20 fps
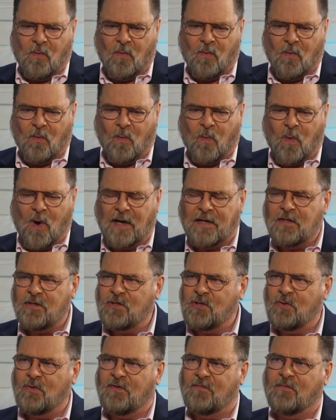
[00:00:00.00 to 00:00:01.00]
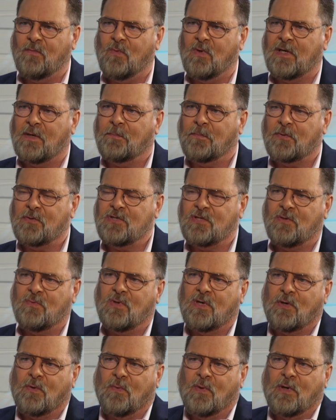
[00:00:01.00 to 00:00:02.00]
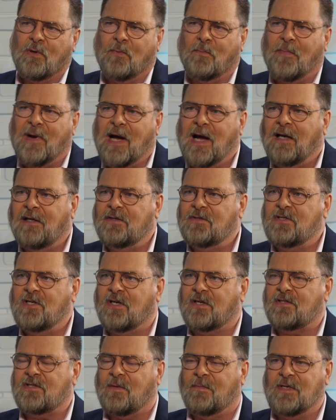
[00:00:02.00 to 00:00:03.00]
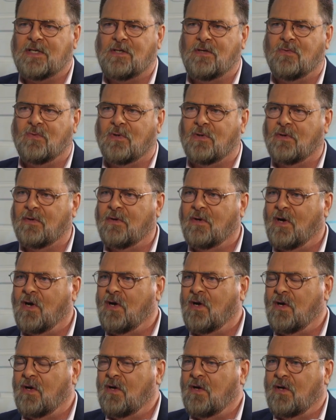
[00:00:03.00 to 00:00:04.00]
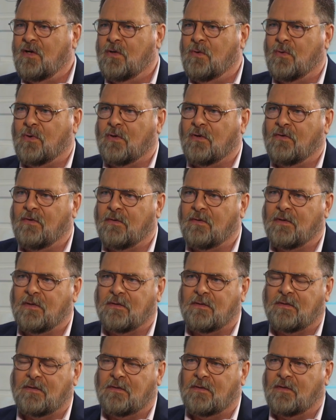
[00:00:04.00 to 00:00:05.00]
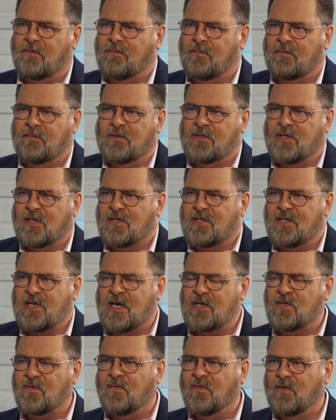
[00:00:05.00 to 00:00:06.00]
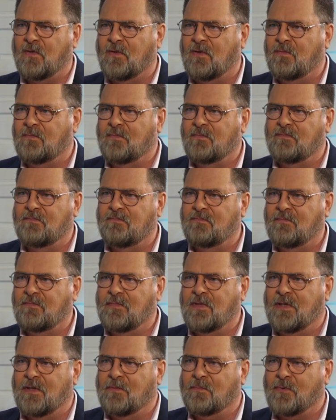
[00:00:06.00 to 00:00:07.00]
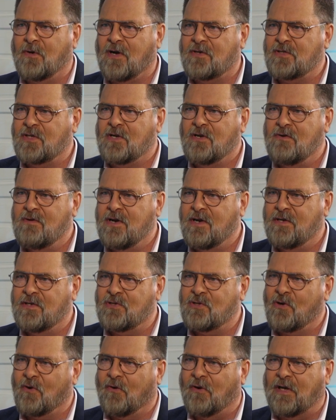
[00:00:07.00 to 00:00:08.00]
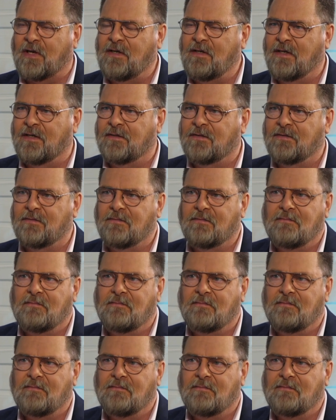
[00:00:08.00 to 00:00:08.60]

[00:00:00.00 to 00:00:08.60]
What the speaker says: why did you even want to pursue a career in politics? I mean, you were a successful, prosecuting attorney, and